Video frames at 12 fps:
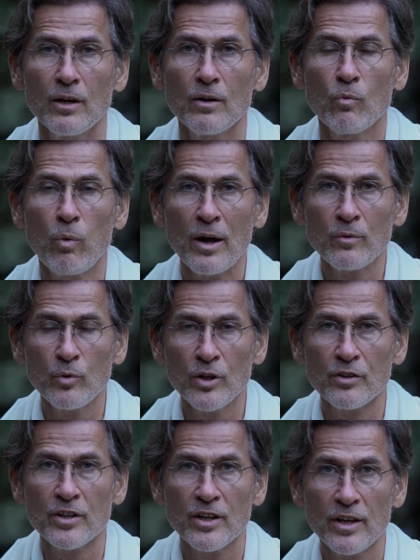One way
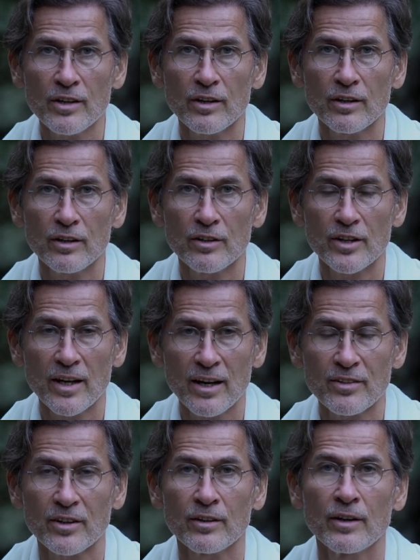or the, the
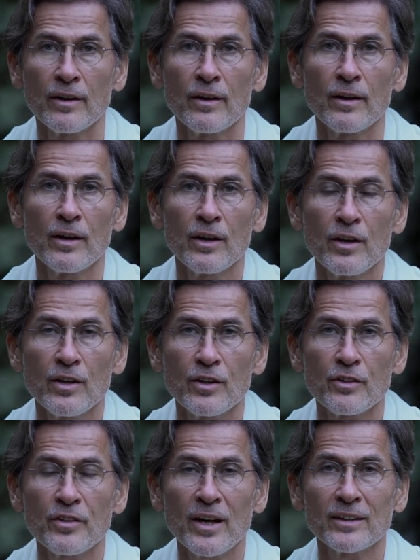other,
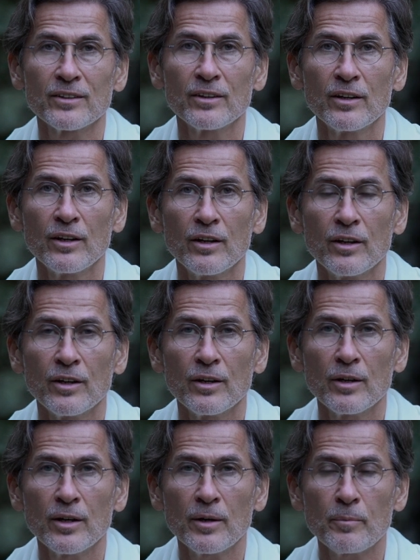that
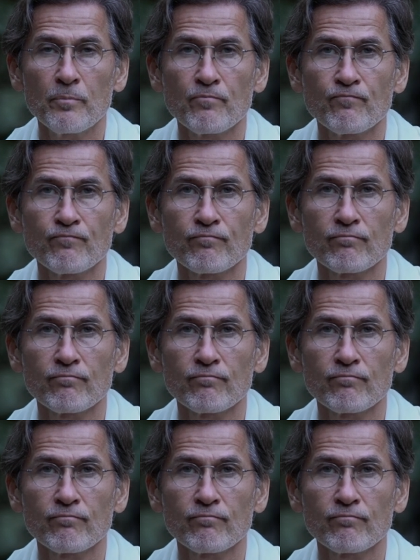um,